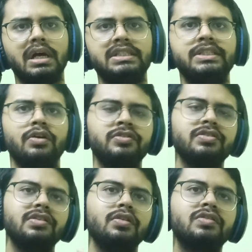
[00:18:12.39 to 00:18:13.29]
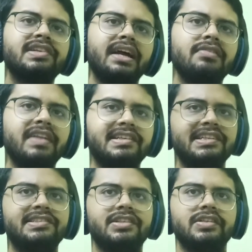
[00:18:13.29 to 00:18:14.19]
And she also looks kind of like
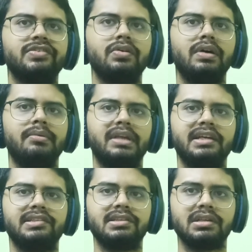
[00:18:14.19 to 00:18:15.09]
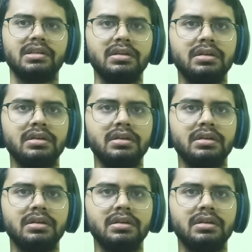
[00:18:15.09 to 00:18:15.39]
sister, so I guess.